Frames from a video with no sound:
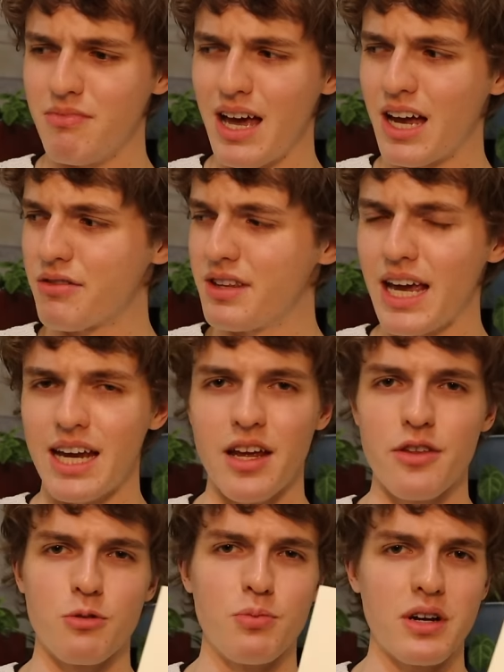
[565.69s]
I don't think any
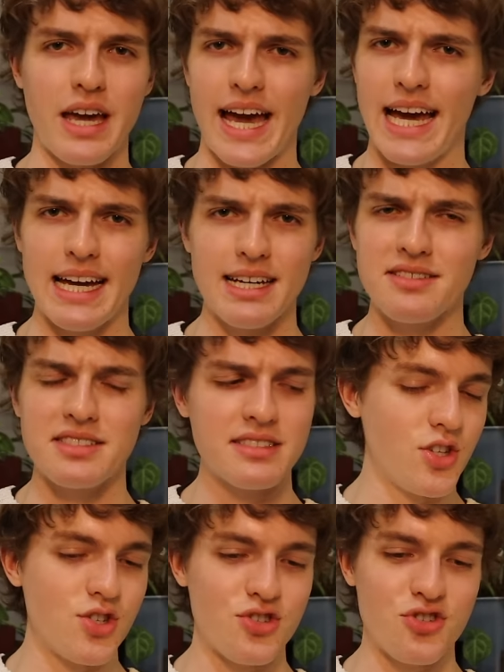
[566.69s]
other book has.
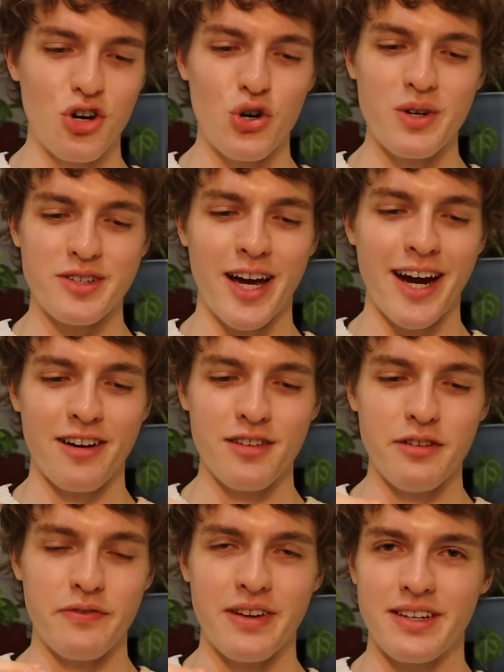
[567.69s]
It's just so
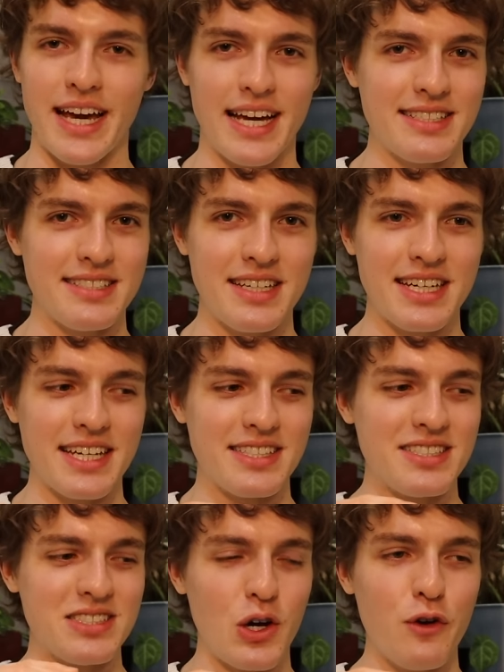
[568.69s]
entirely fantastic. It's
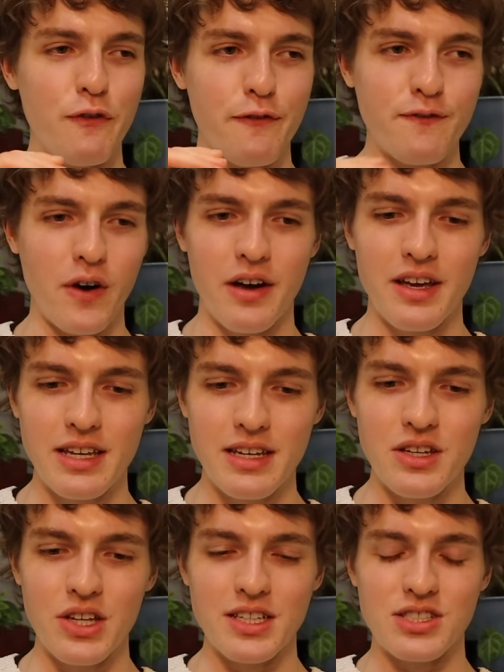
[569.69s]
so
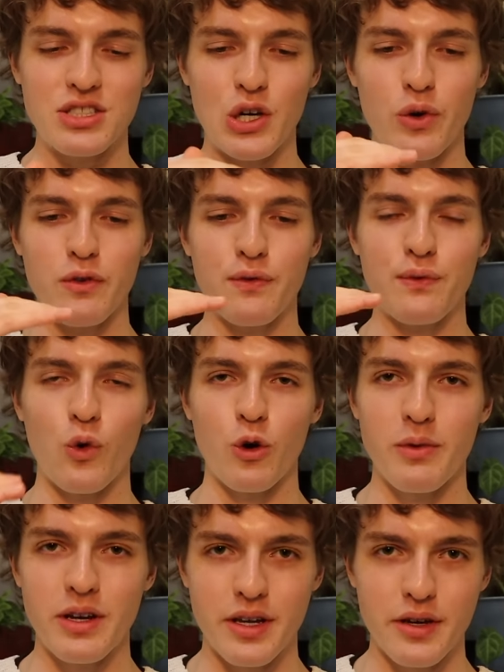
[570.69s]
fun. It's so
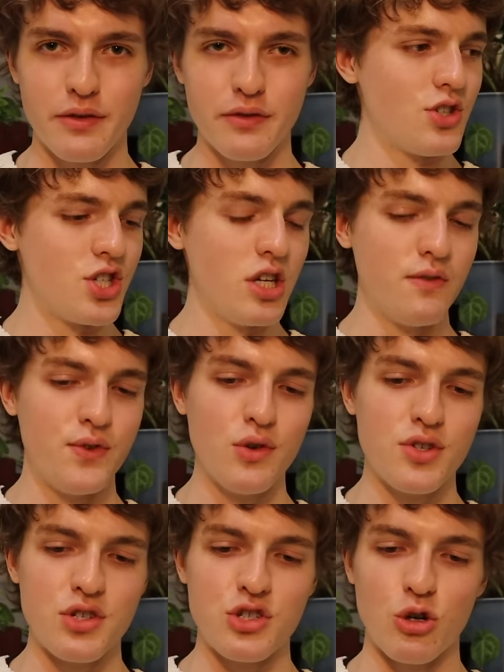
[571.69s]
informative. She
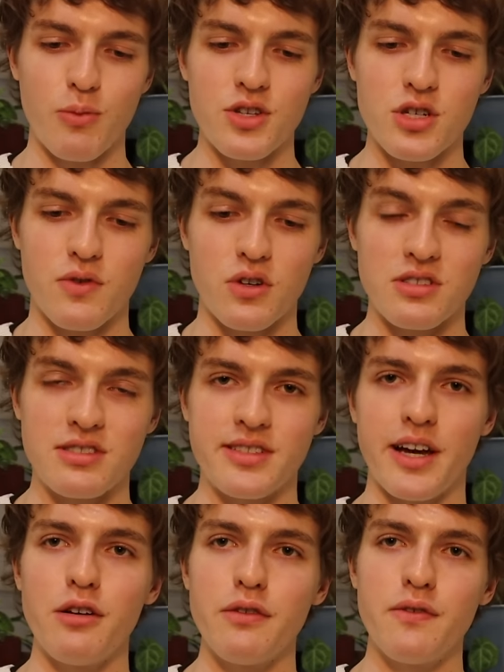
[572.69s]
infuses so much of
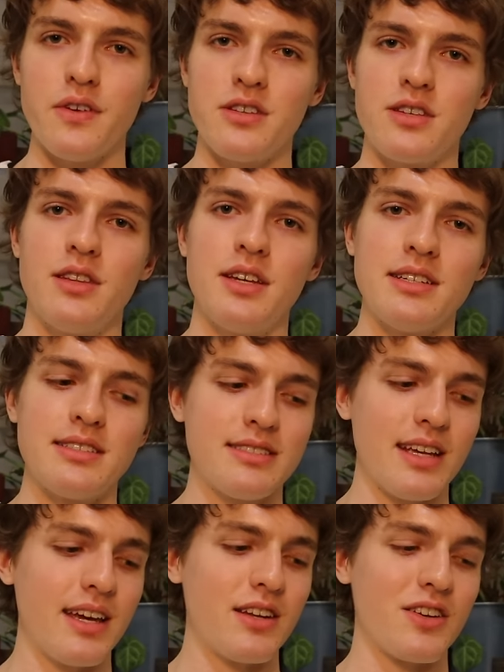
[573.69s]
herself into this
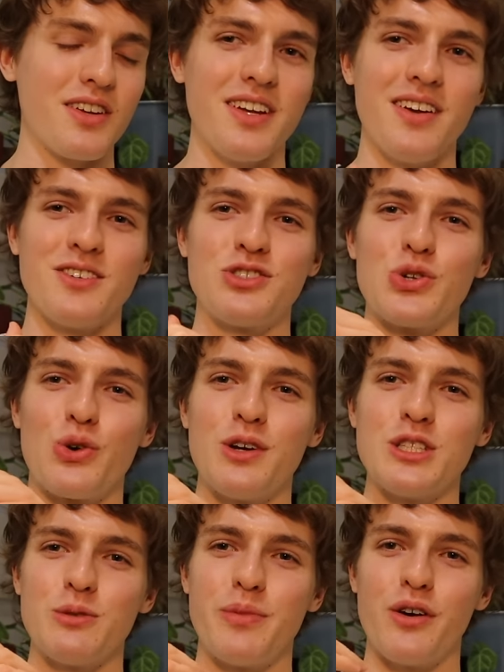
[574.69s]
and uh,
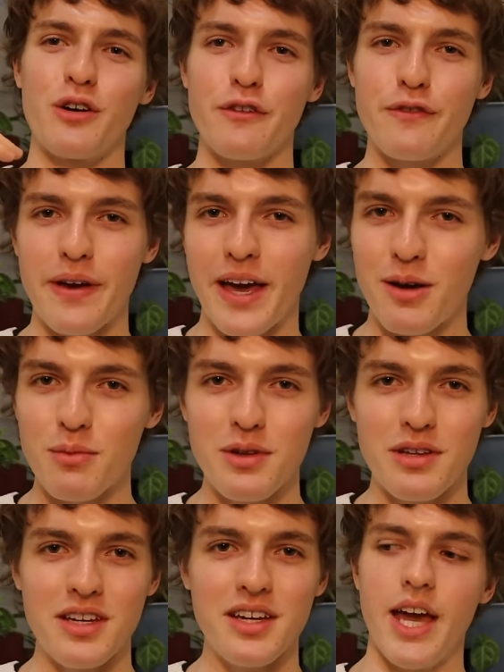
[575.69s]
stories about her
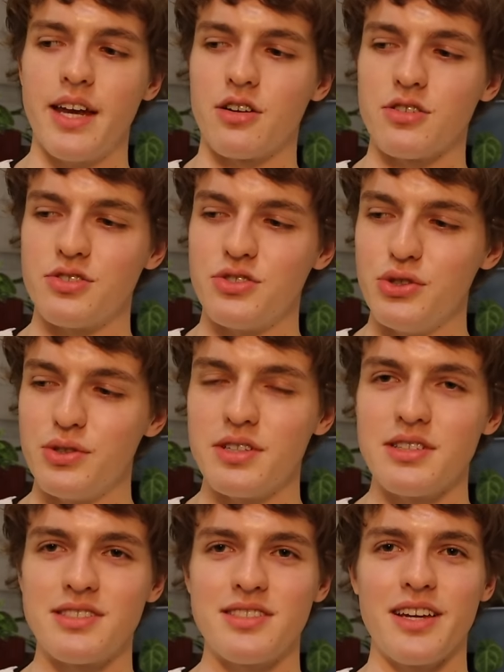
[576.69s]
family and her
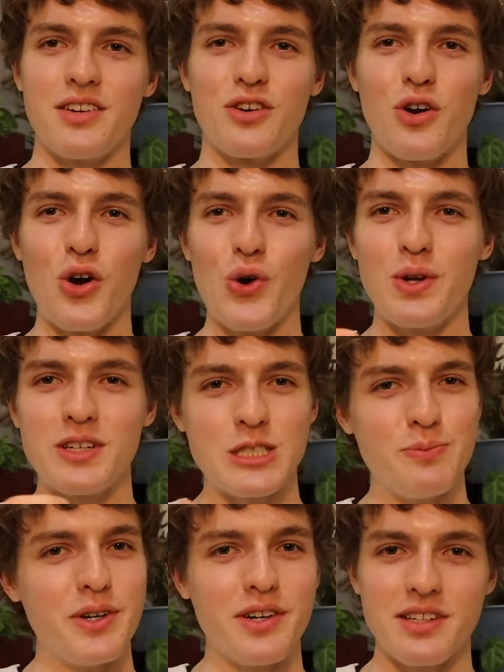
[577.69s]
students and her own
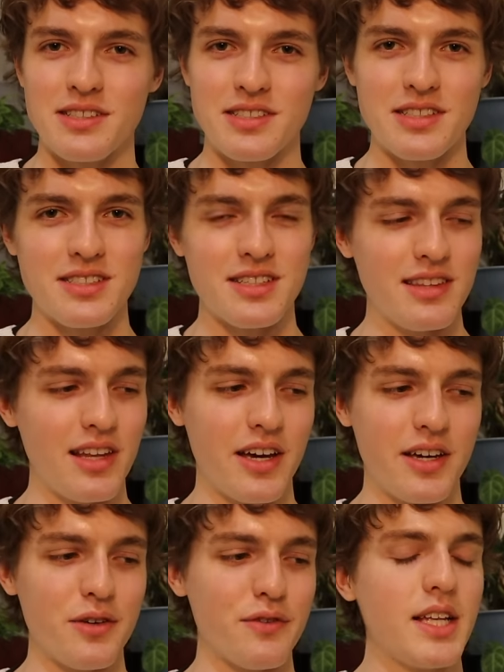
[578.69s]
experiences in
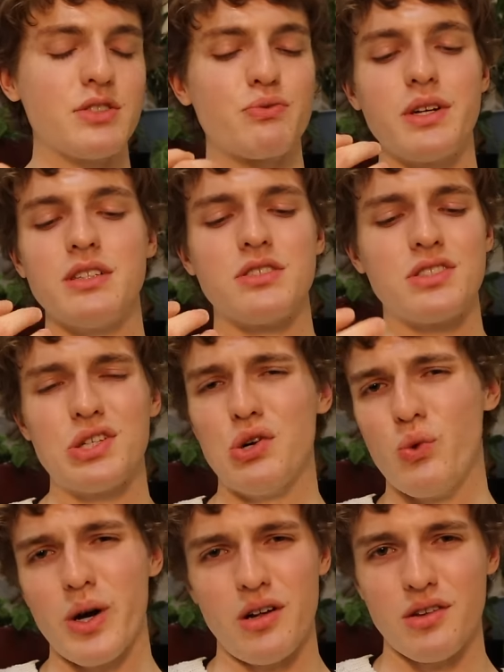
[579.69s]
life. It's written so
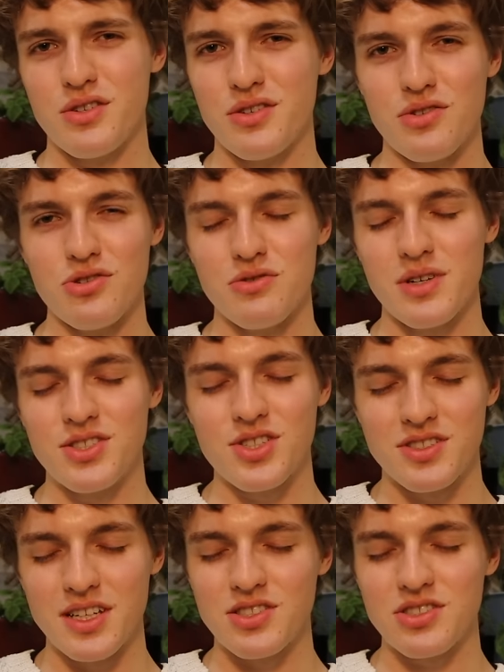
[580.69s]
well too. It's
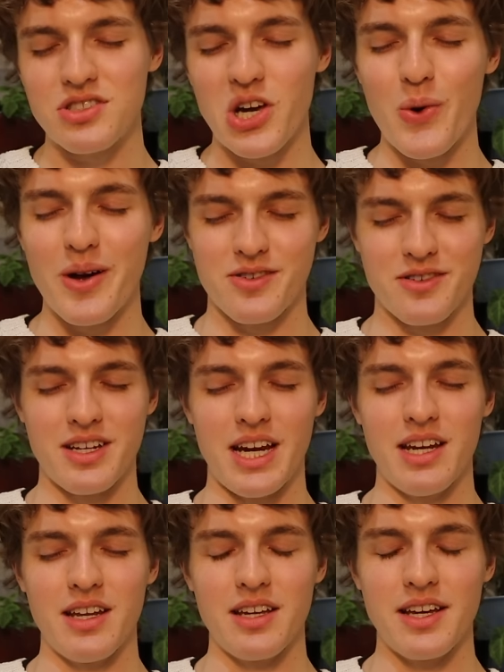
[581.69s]
just, it's so
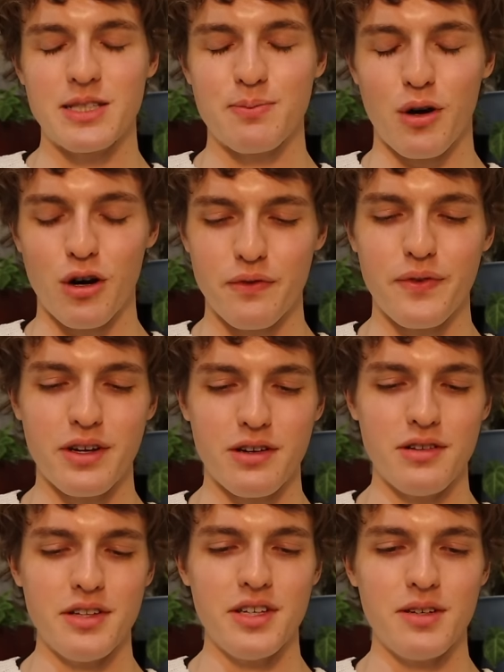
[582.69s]
entertaining. It's
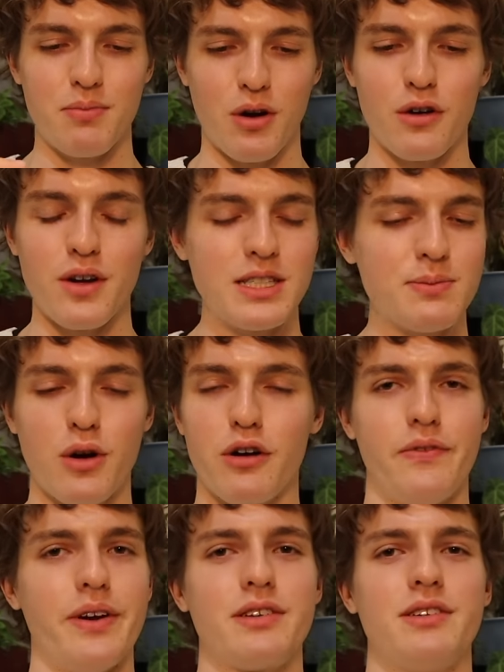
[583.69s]
perfectly per it's
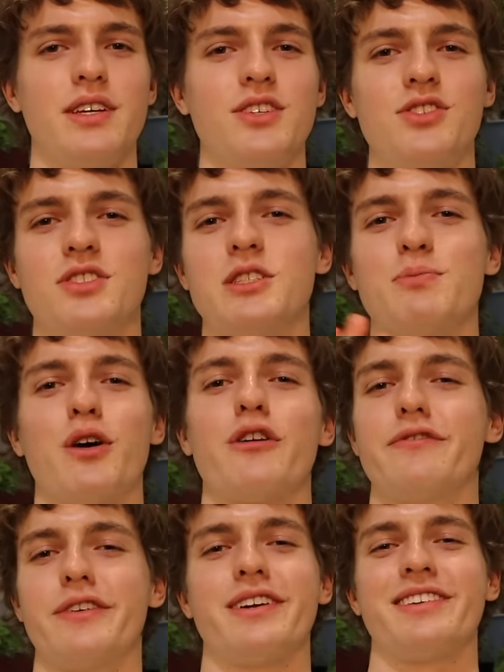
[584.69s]
perfect. It's just it's
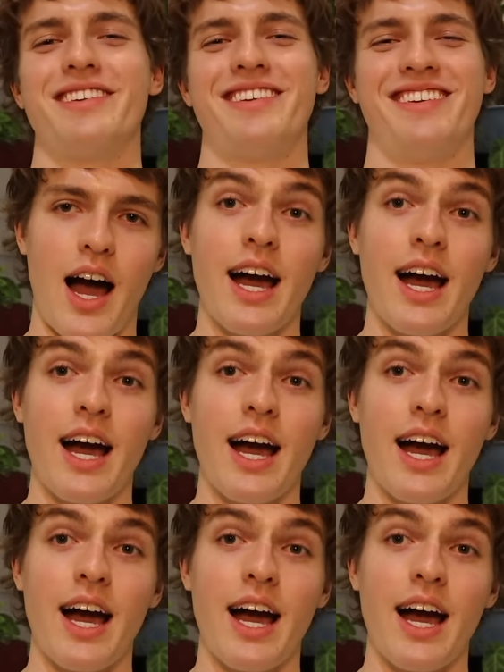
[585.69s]
perfect.